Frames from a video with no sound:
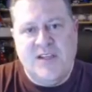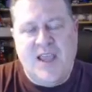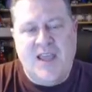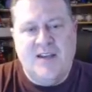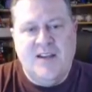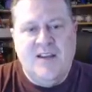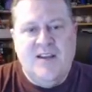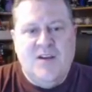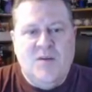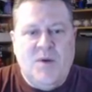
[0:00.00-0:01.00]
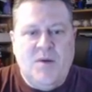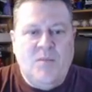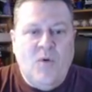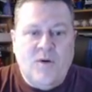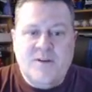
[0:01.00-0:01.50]
yet. But
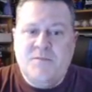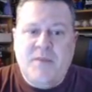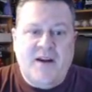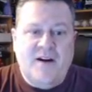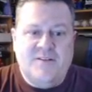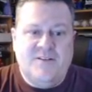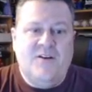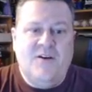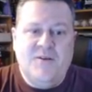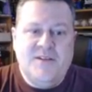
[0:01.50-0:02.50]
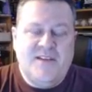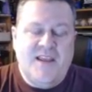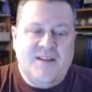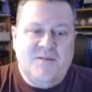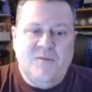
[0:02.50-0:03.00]
more is better, so I'd always
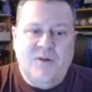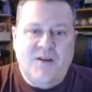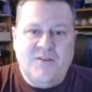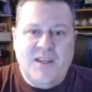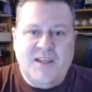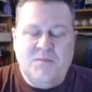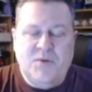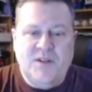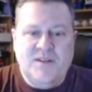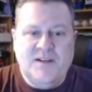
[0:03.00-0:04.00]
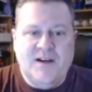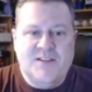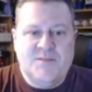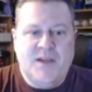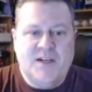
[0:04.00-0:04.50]
say that whatever they can put in the
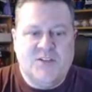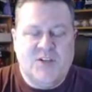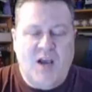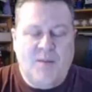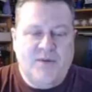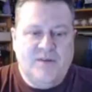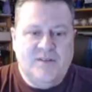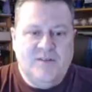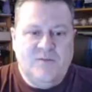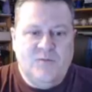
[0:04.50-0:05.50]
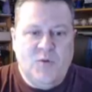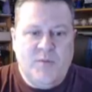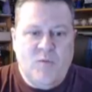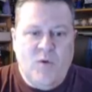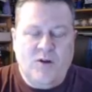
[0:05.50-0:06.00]
cosmetic shop will
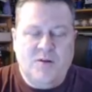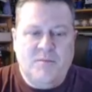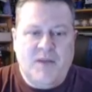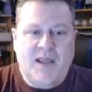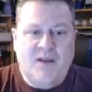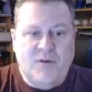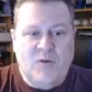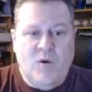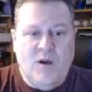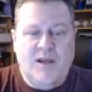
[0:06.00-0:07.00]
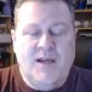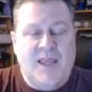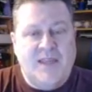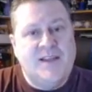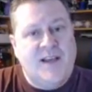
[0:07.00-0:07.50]
be welcomed by everyone. And
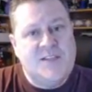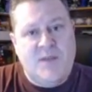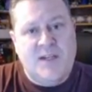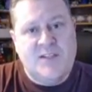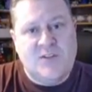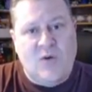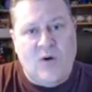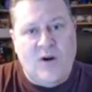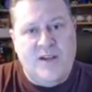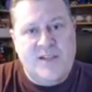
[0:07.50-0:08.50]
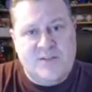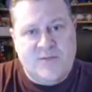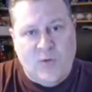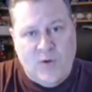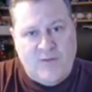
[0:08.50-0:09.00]
again, the cosmetic store is
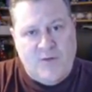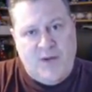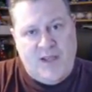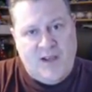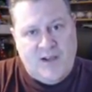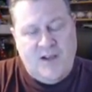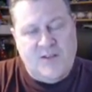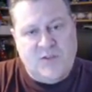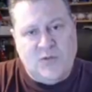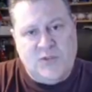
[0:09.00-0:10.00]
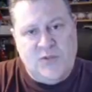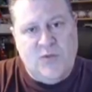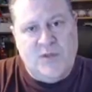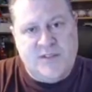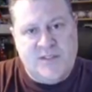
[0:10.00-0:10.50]
for everybody on console too.
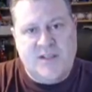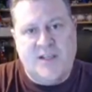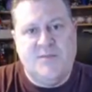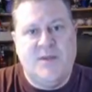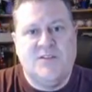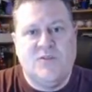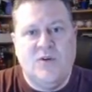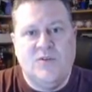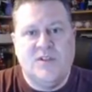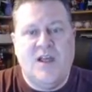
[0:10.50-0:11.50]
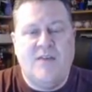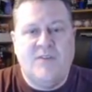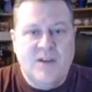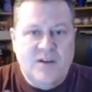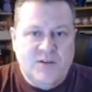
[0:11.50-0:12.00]
Once this cosmetic store goes live,
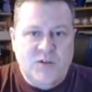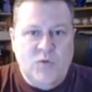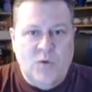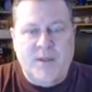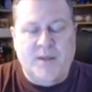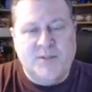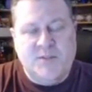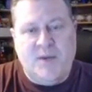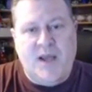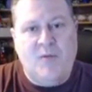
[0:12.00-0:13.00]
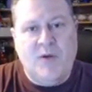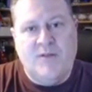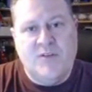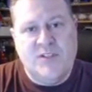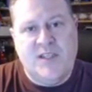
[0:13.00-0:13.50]
you will be able to buy
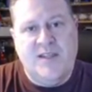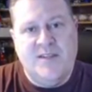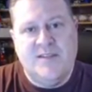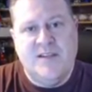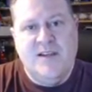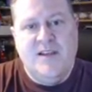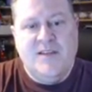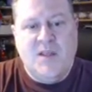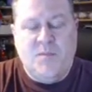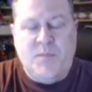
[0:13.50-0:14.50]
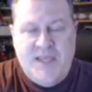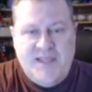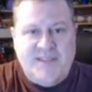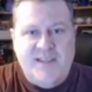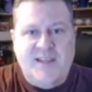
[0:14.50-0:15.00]
whatever skins that
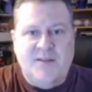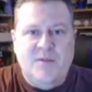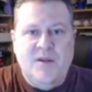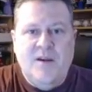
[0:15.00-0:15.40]
PC can